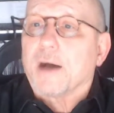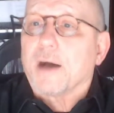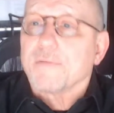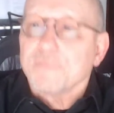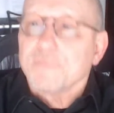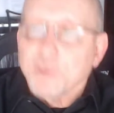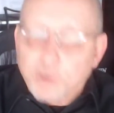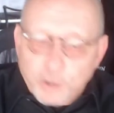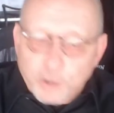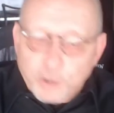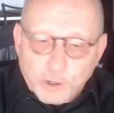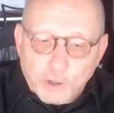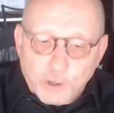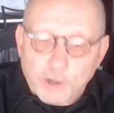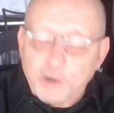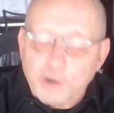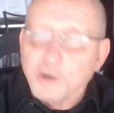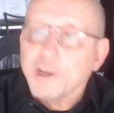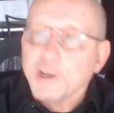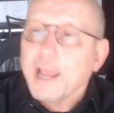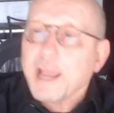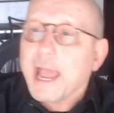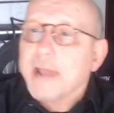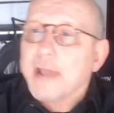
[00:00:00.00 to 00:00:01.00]
of the
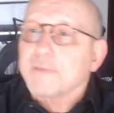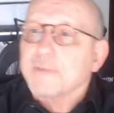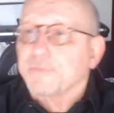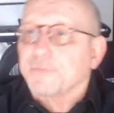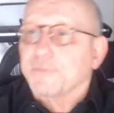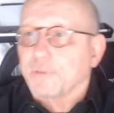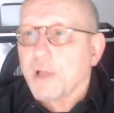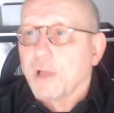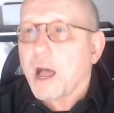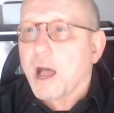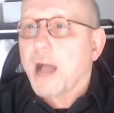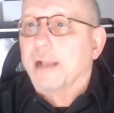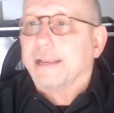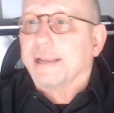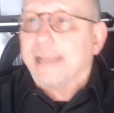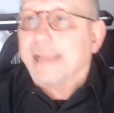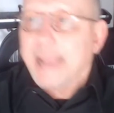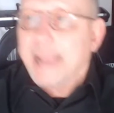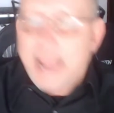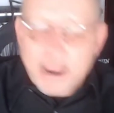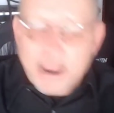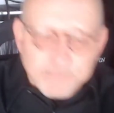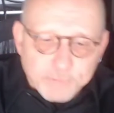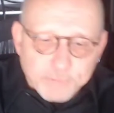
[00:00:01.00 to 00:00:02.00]
herd and
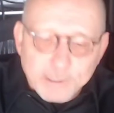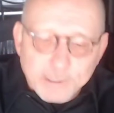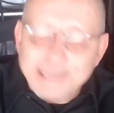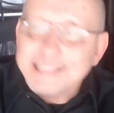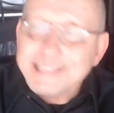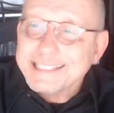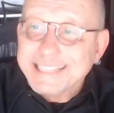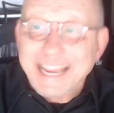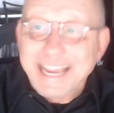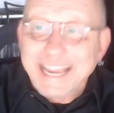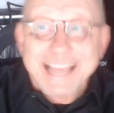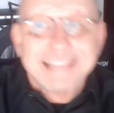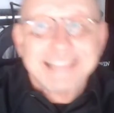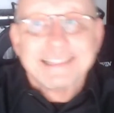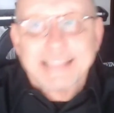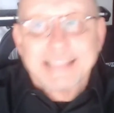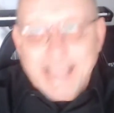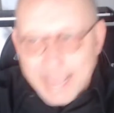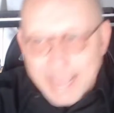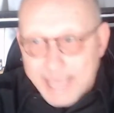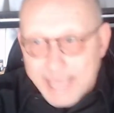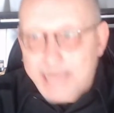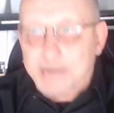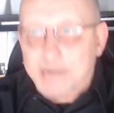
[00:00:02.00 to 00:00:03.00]
flock, every 10th
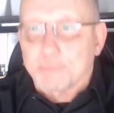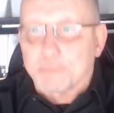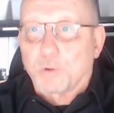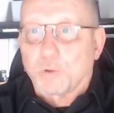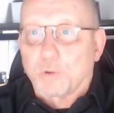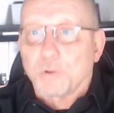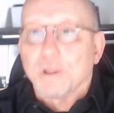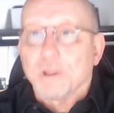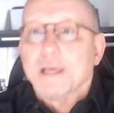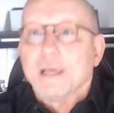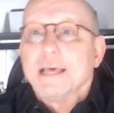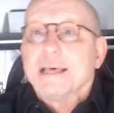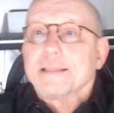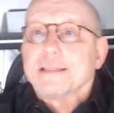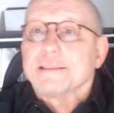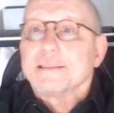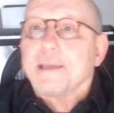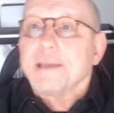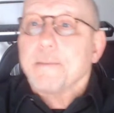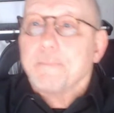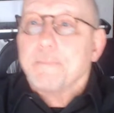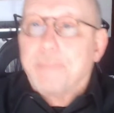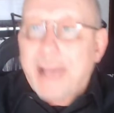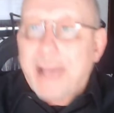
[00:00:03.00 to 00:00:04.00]
animal
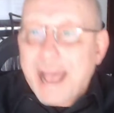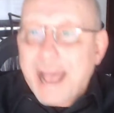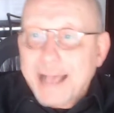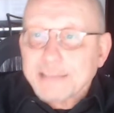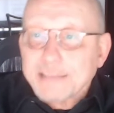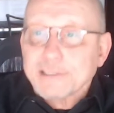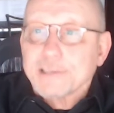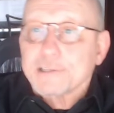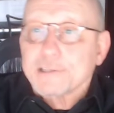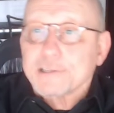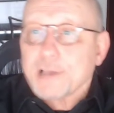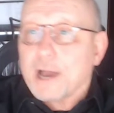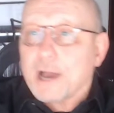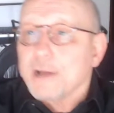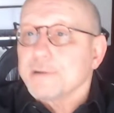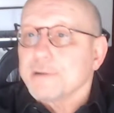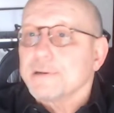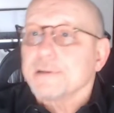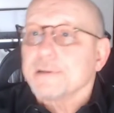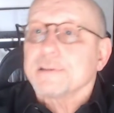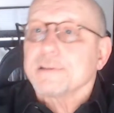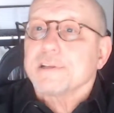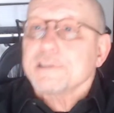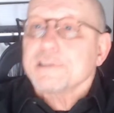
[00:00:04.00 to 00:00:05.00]
that passes
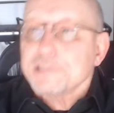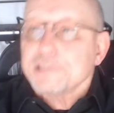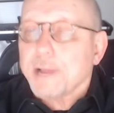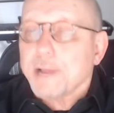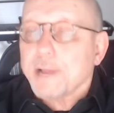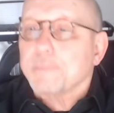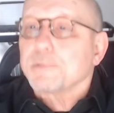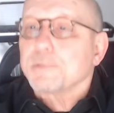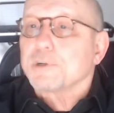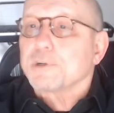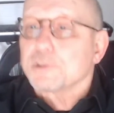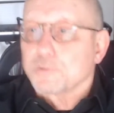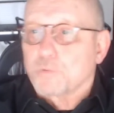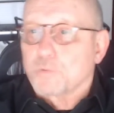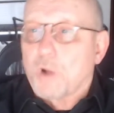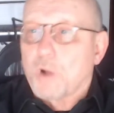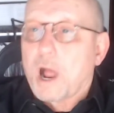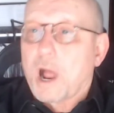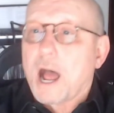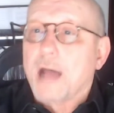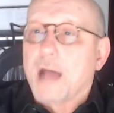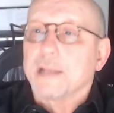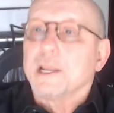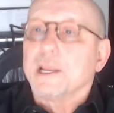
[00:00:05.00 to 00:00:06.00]
under the shepherd's
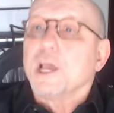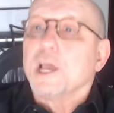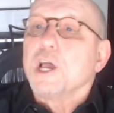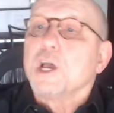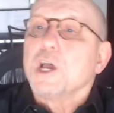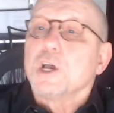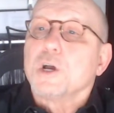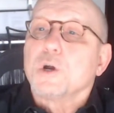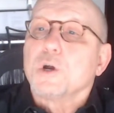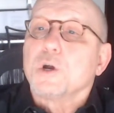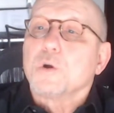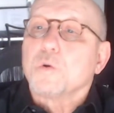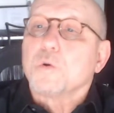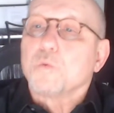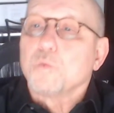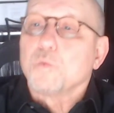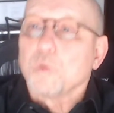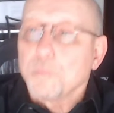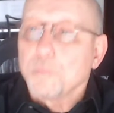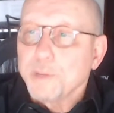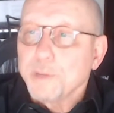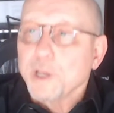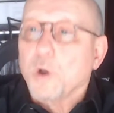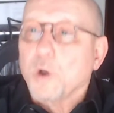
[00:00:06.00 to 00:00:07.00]
rod
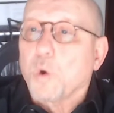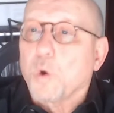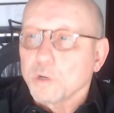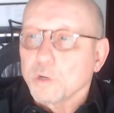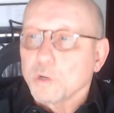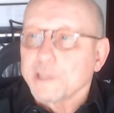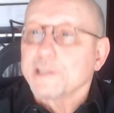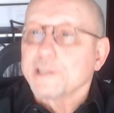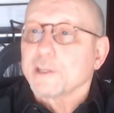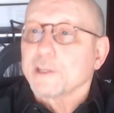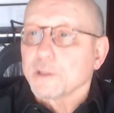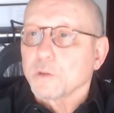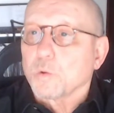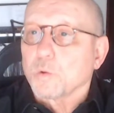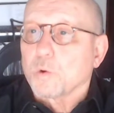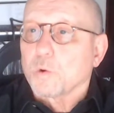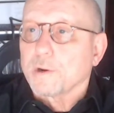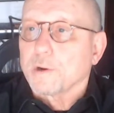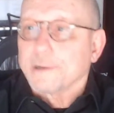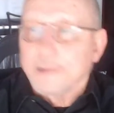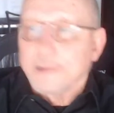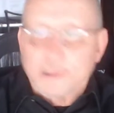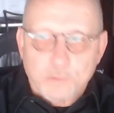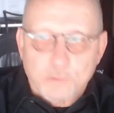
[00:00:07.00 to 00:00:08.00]
will be holy to the
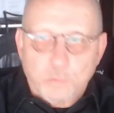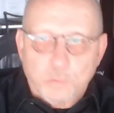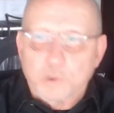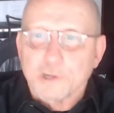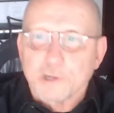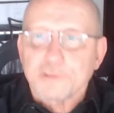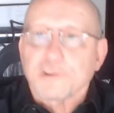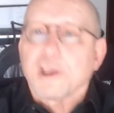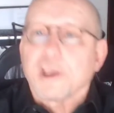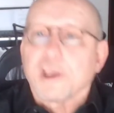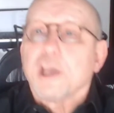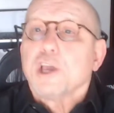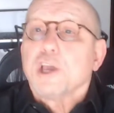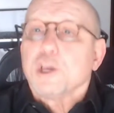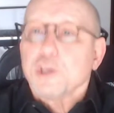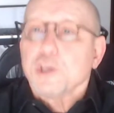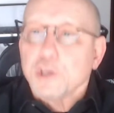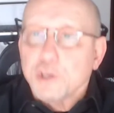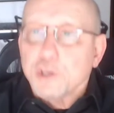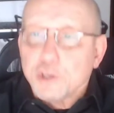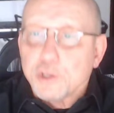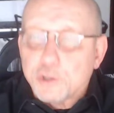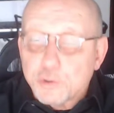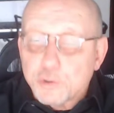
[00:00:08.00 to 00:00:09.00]
Lord. In other words,
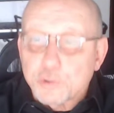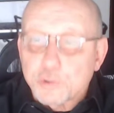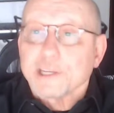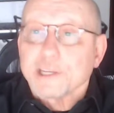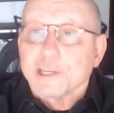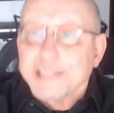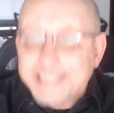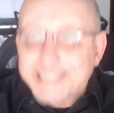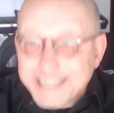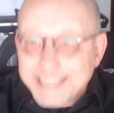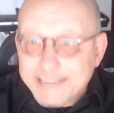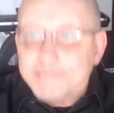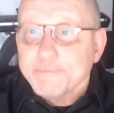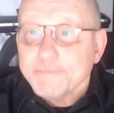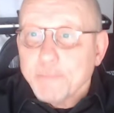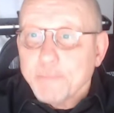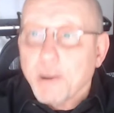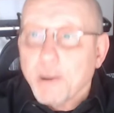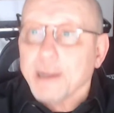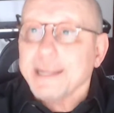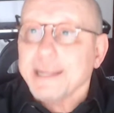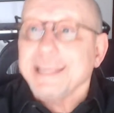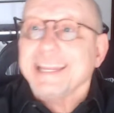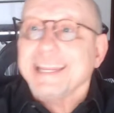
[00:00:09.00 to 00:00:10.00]
you could give
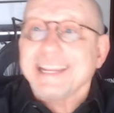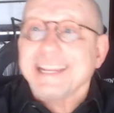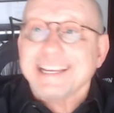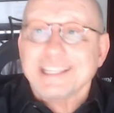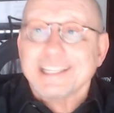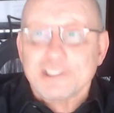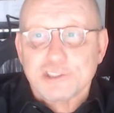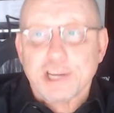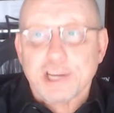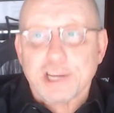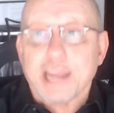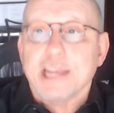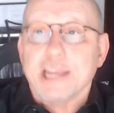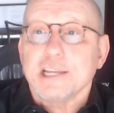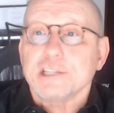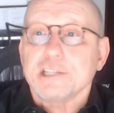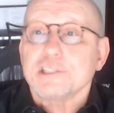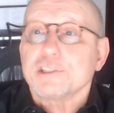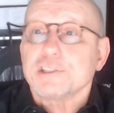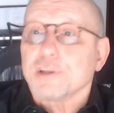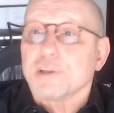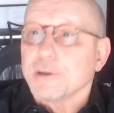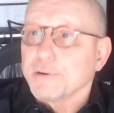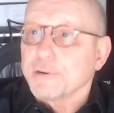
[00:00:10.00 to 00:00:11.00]
money in
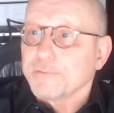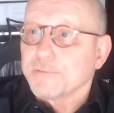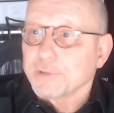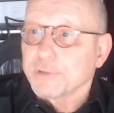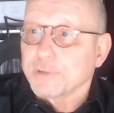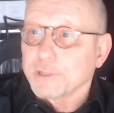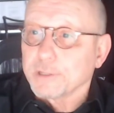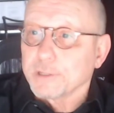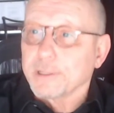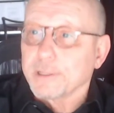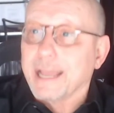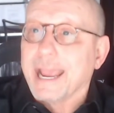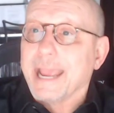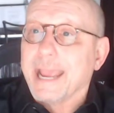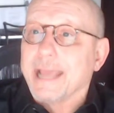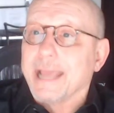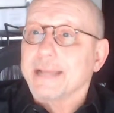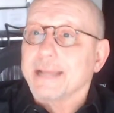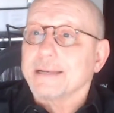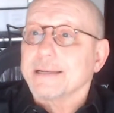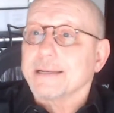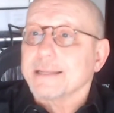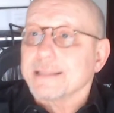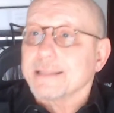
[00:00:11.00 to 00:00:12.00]
exchange for the
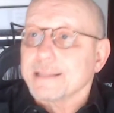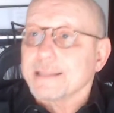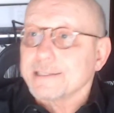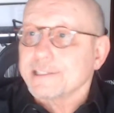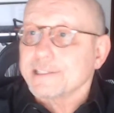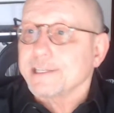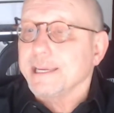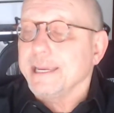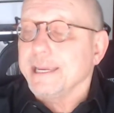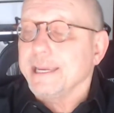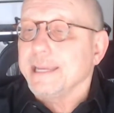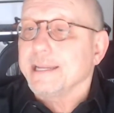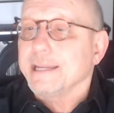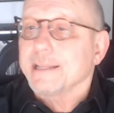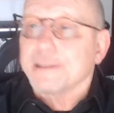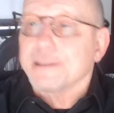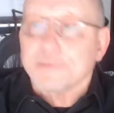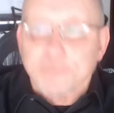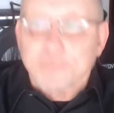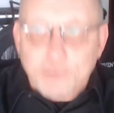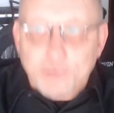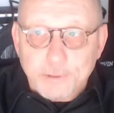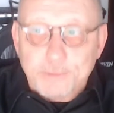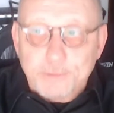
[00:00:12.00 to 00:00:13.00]
land and the seed
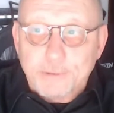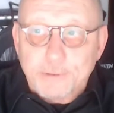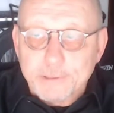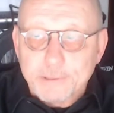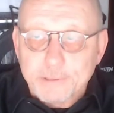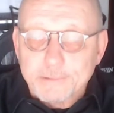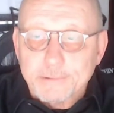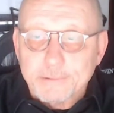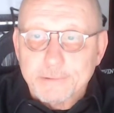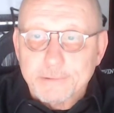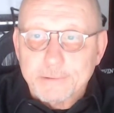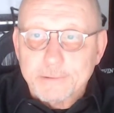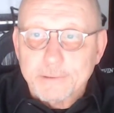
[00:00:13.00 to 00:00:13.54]
and the fruit,